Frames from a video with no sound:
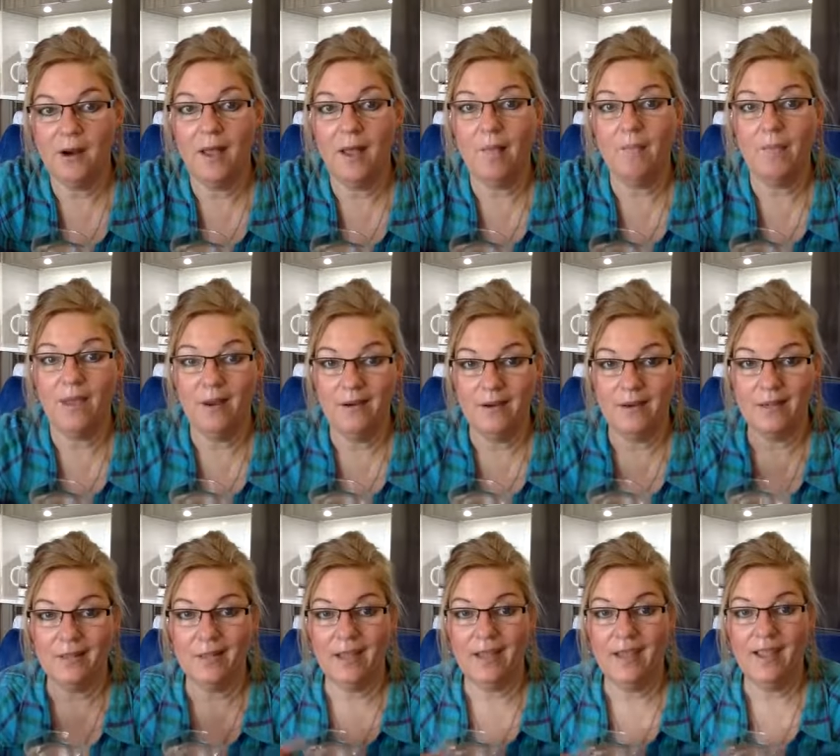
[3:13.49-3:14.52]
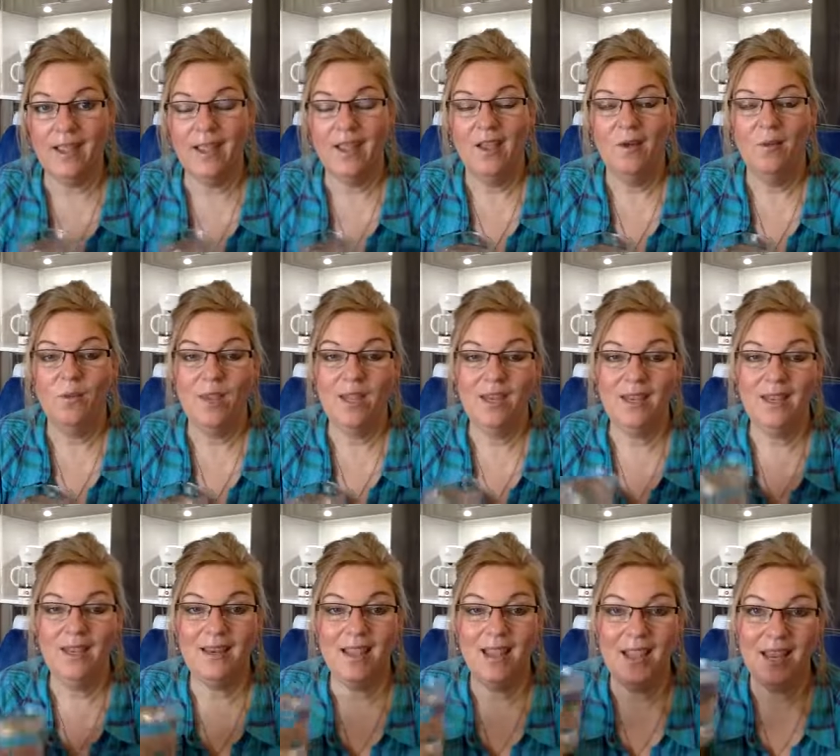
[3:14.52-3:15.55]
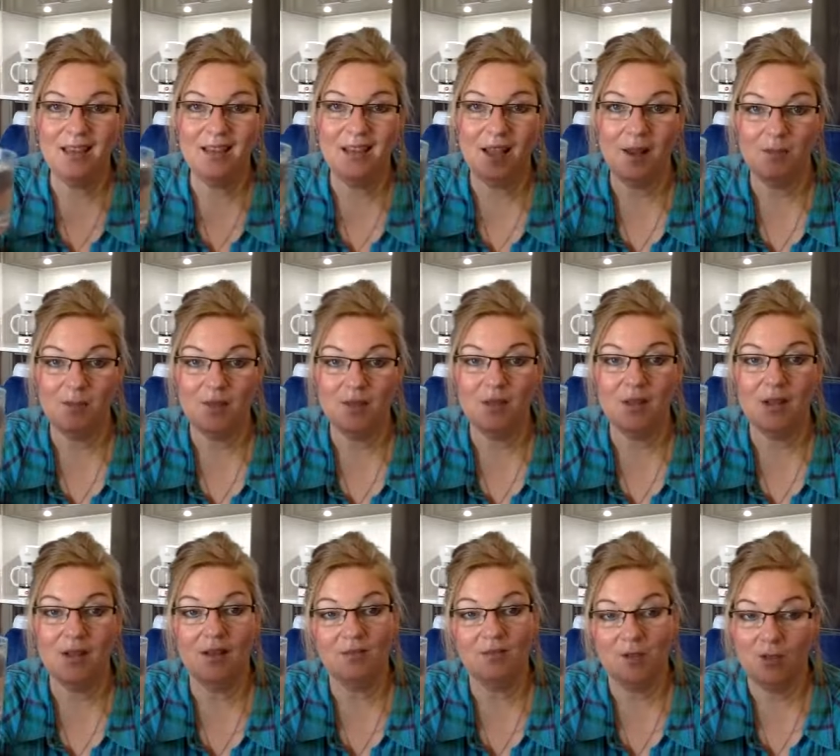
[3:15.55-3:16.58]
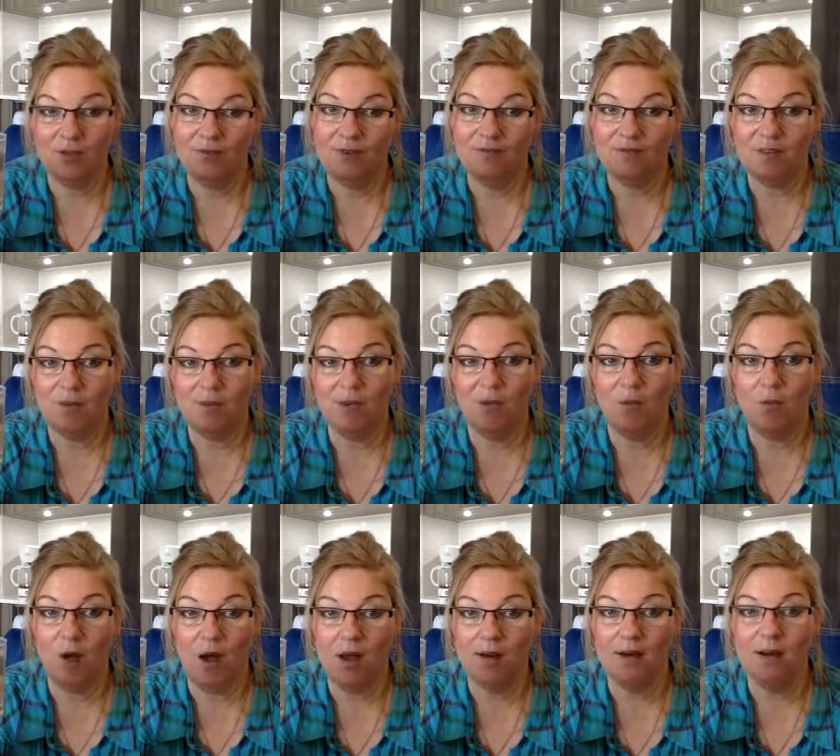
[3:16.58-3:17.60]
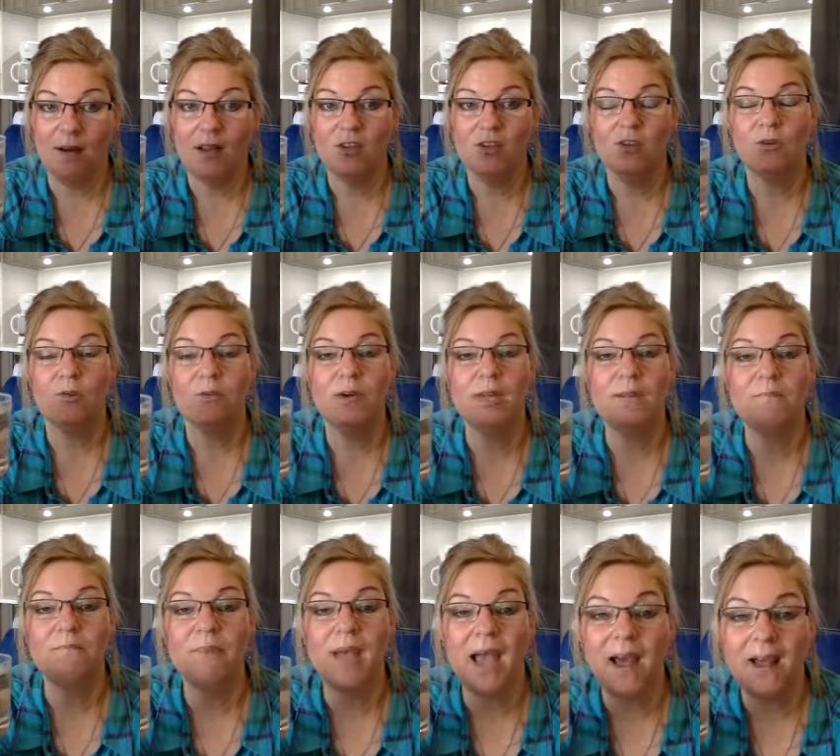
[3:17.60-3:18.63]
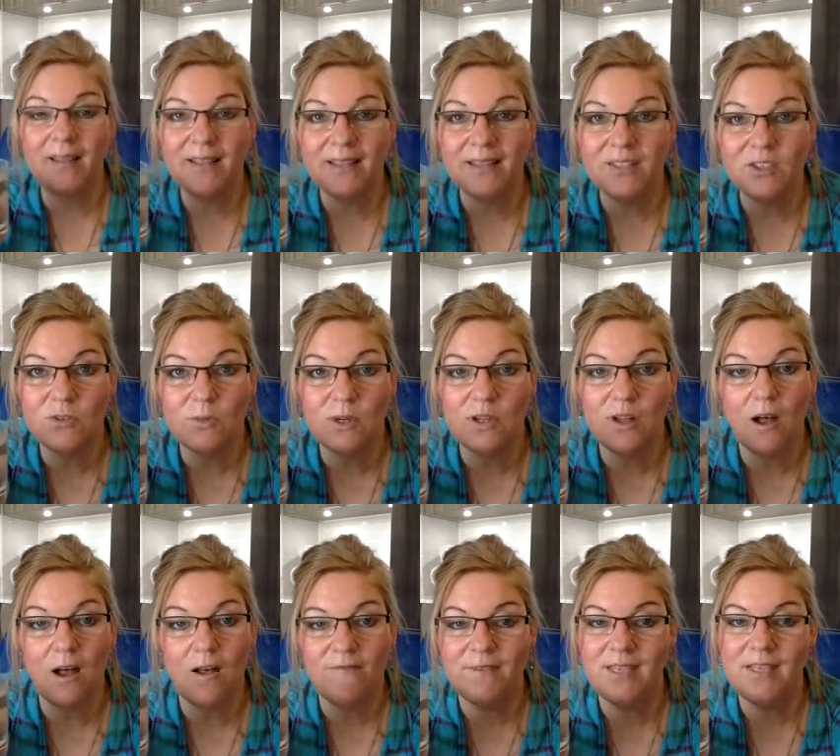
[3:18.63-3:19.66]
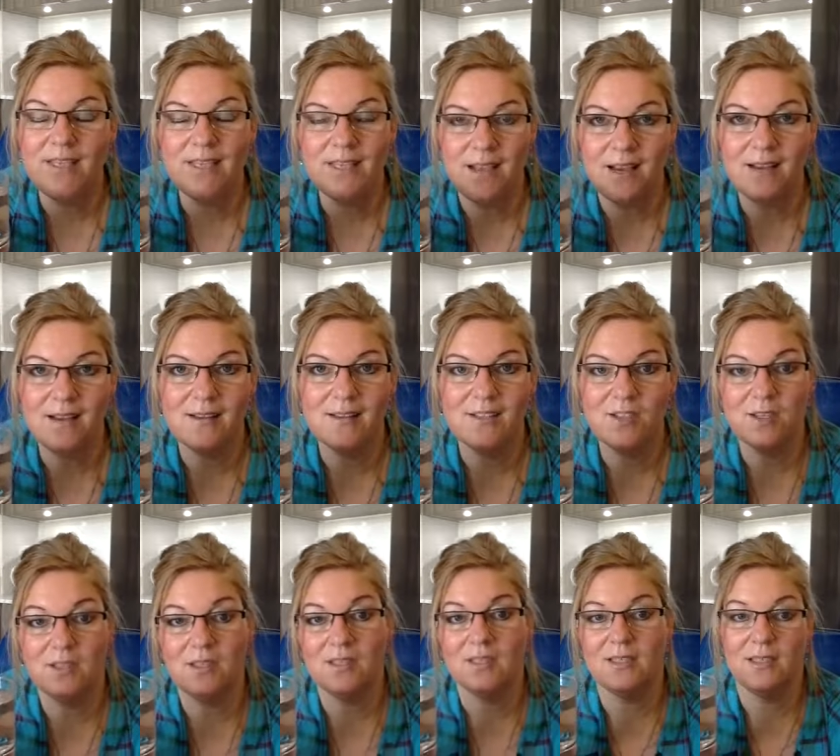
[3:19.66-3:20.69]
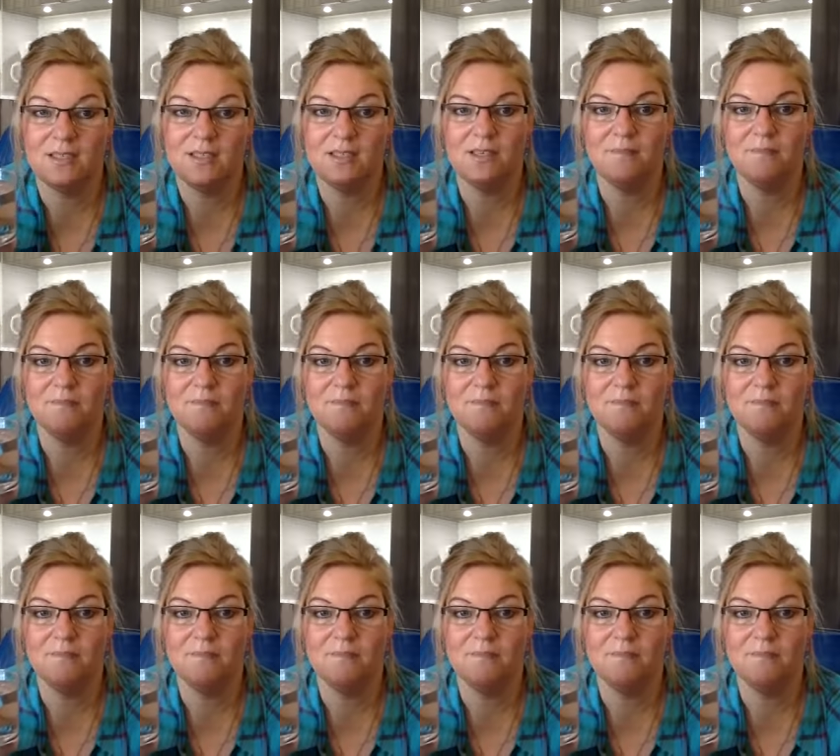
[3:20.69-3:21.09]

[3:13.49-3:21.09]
apparently we need eight cups of 250 ml water to rebalance what coffee does to the system.